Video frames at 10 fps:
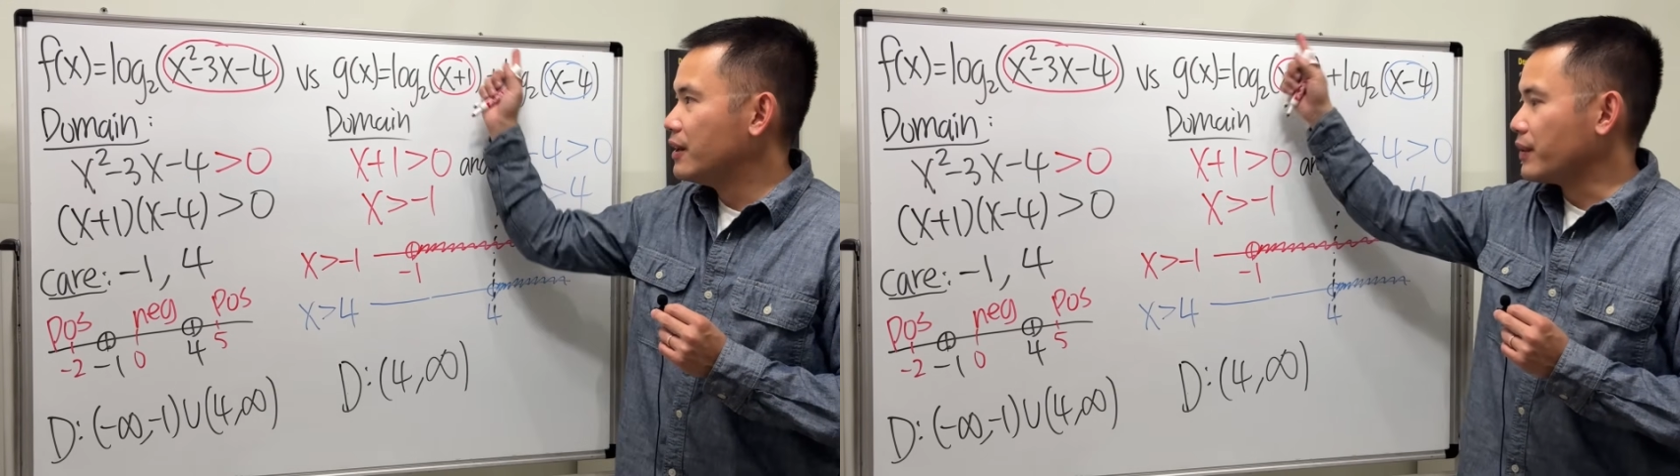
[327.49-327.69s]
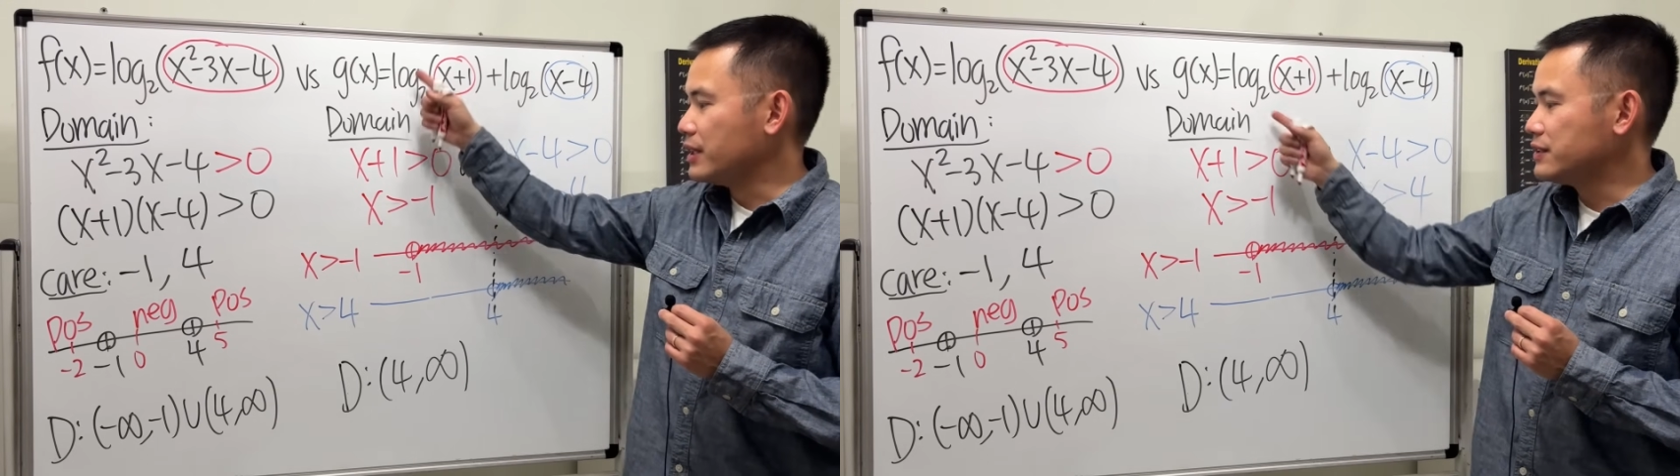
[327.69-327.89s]

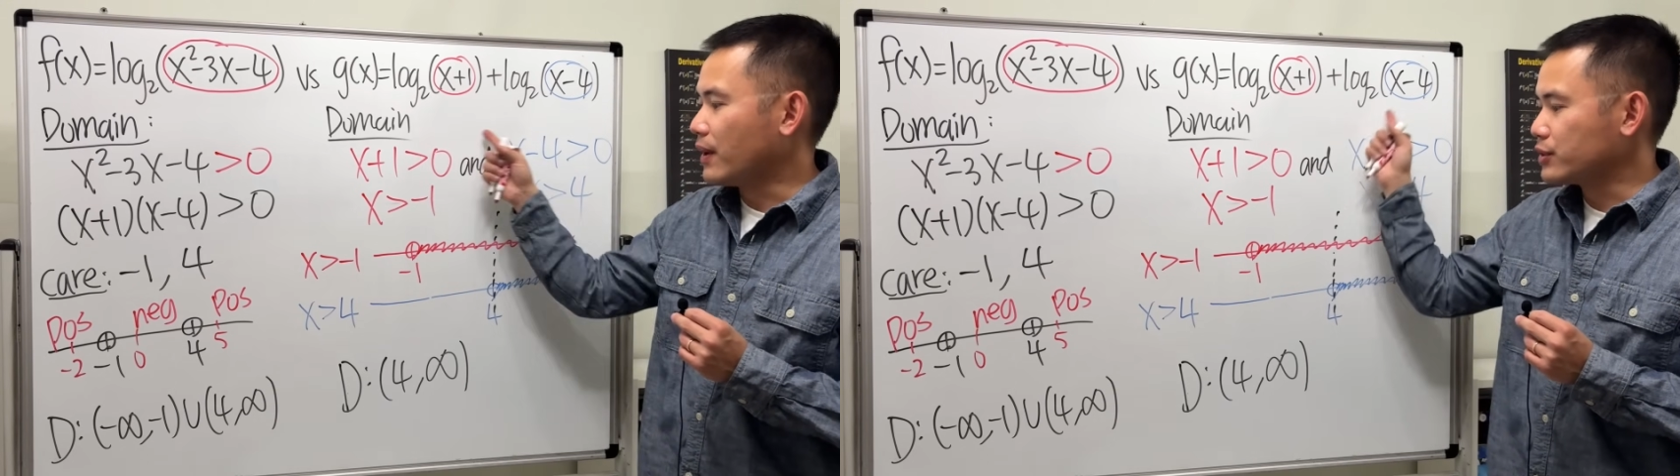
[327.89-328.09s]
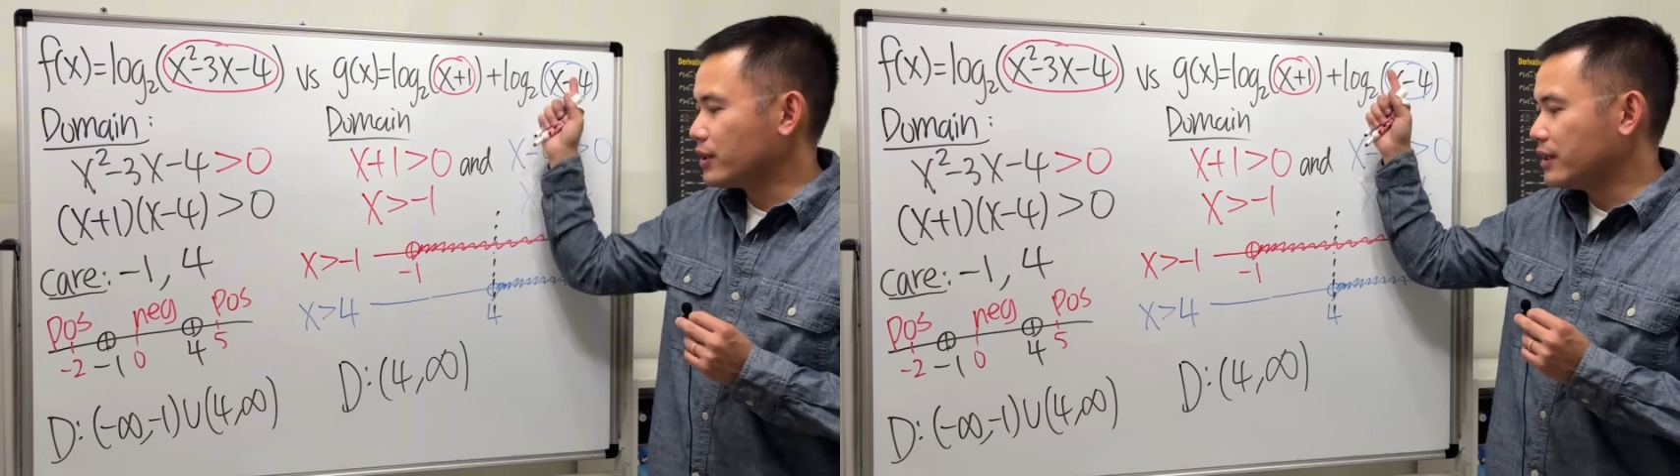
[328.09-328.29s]
for this
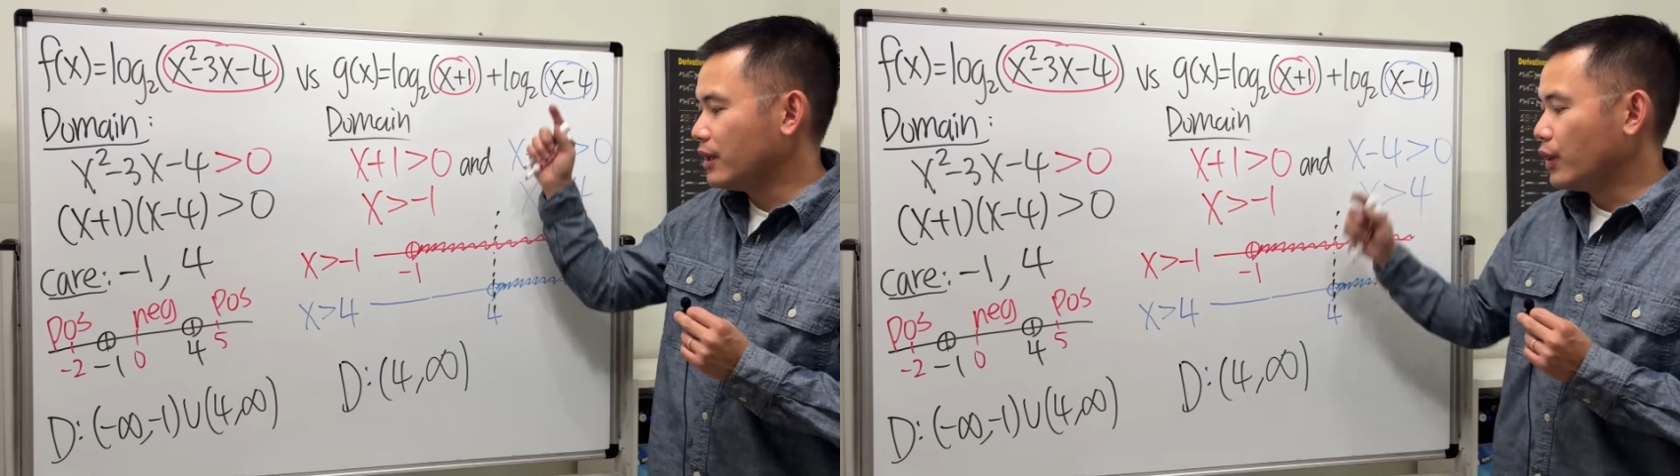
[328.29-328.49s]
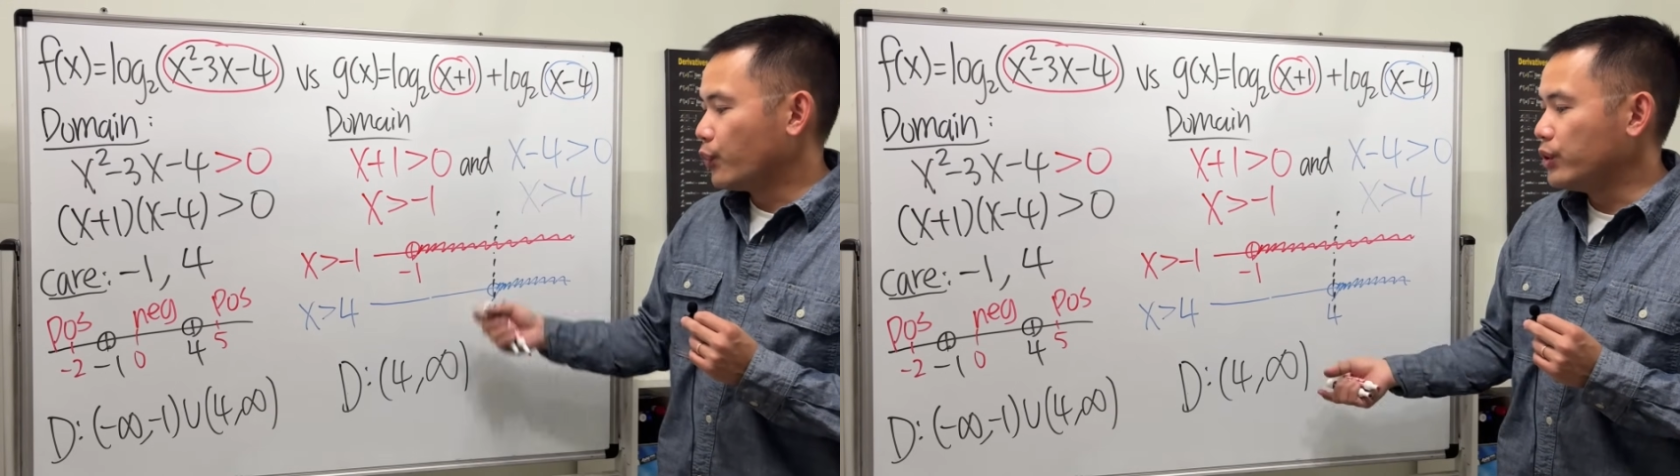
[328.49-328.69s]
function,
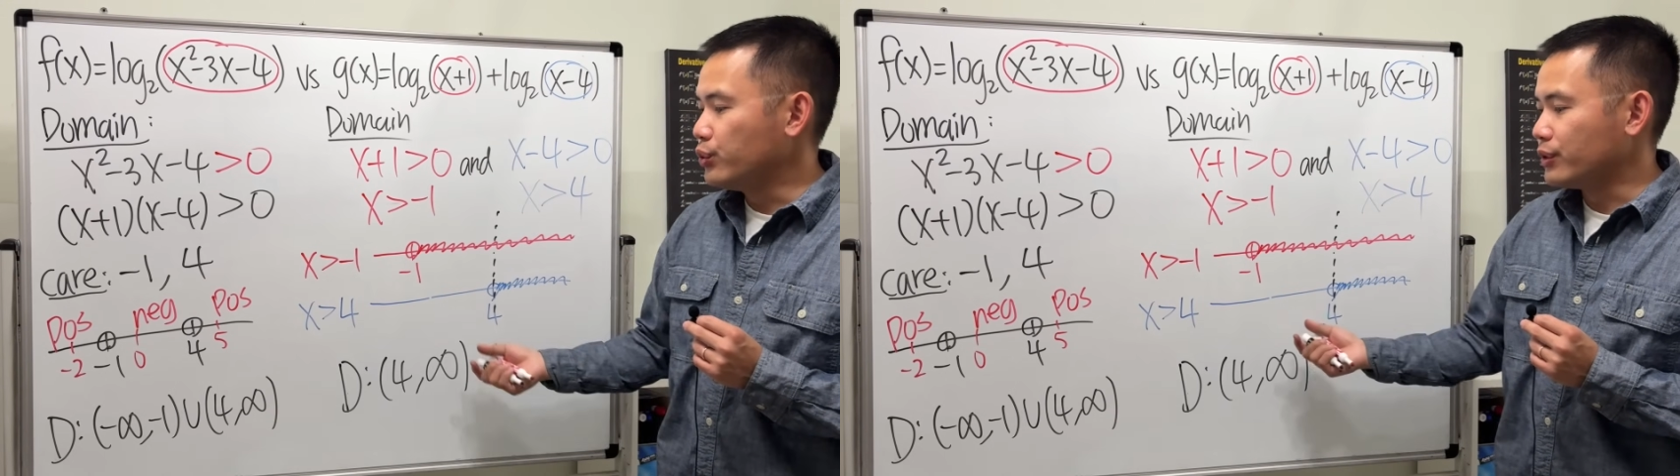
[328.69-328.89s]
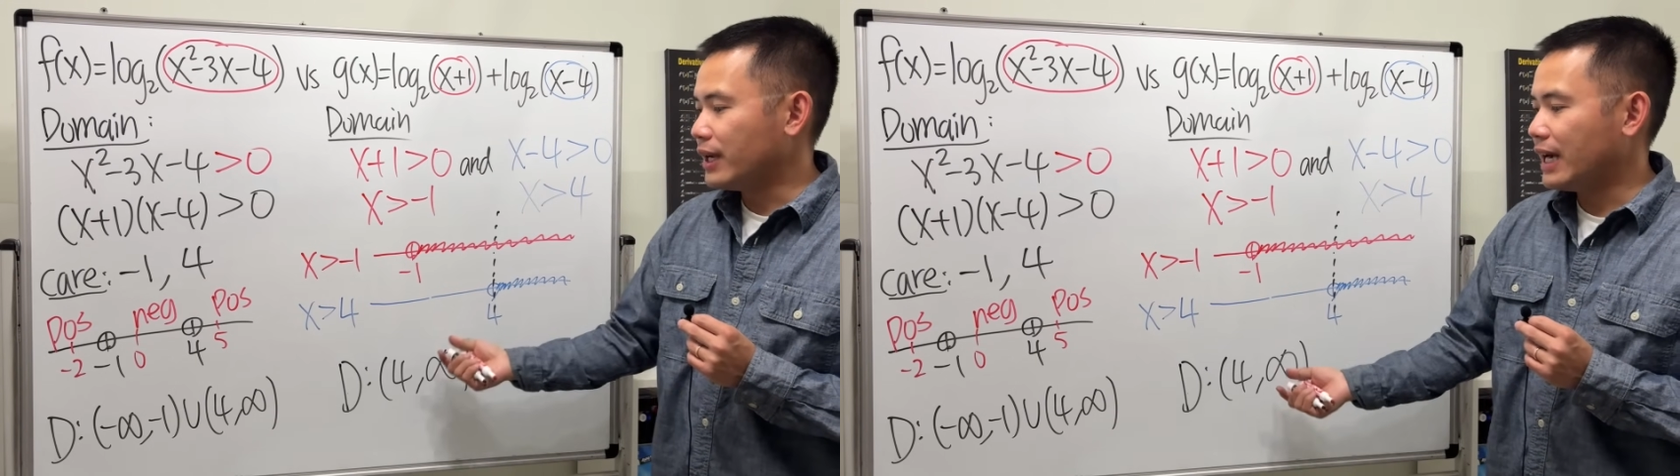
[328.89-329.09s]
we
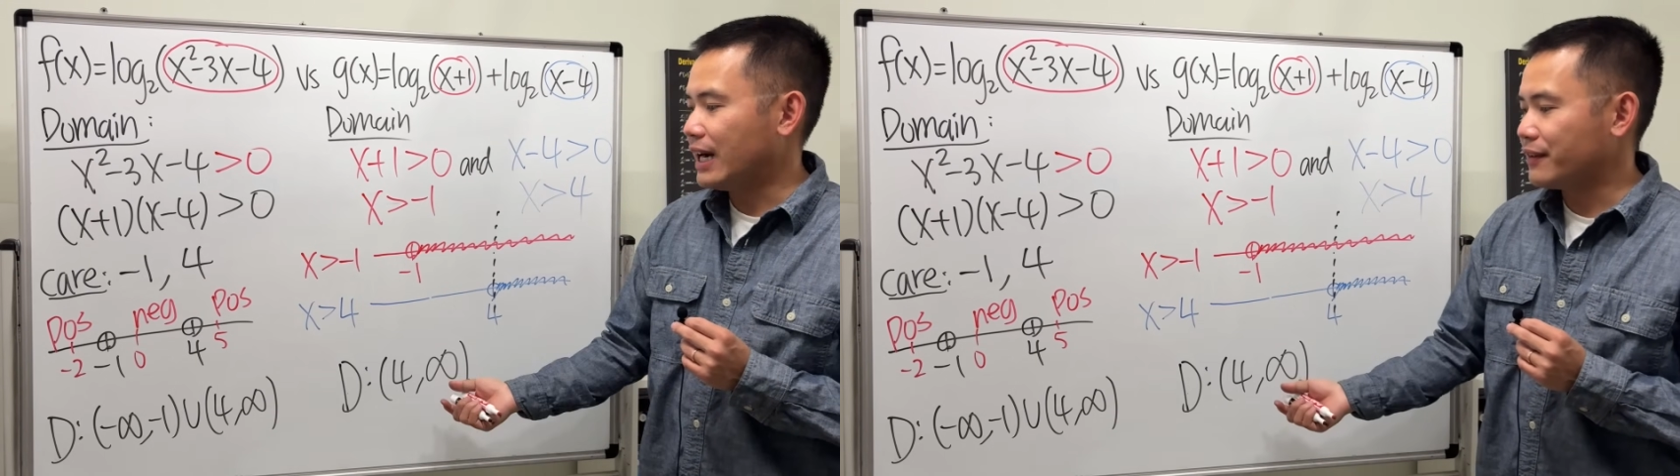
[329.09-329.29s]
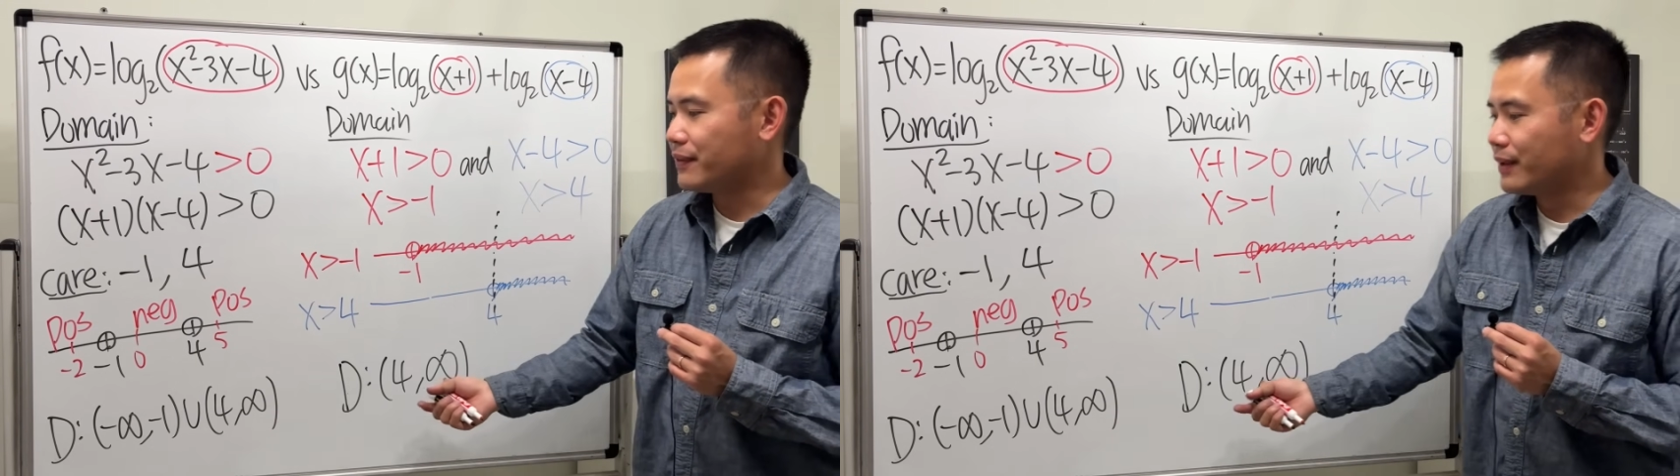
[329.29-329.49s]
do not
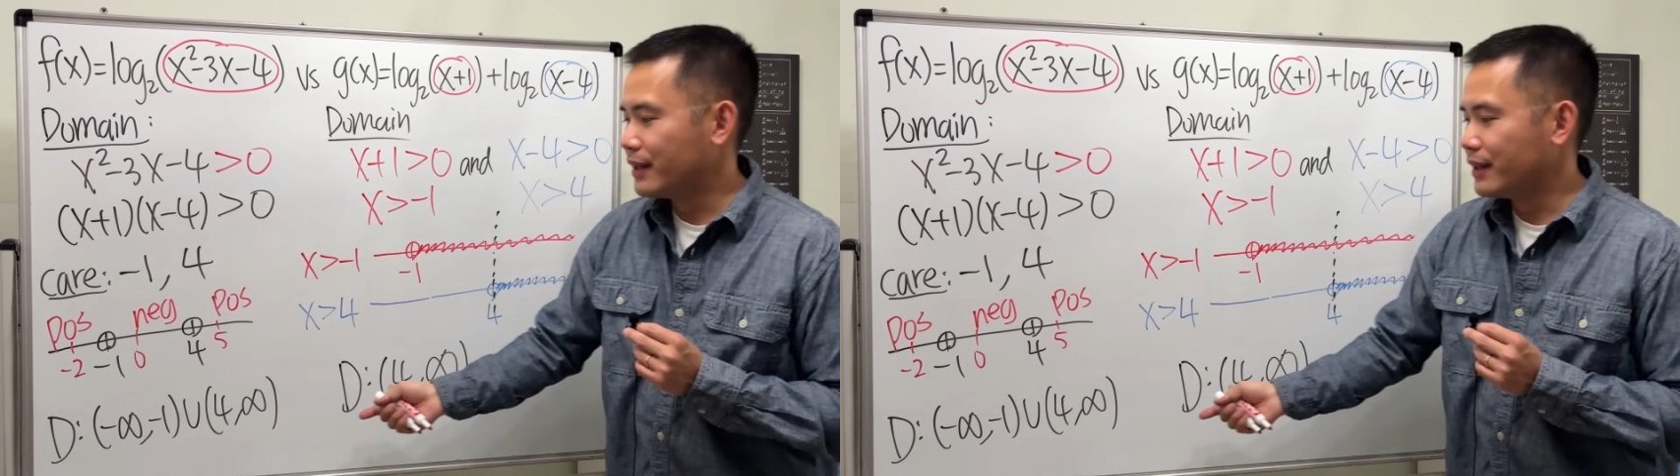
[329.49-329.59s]
have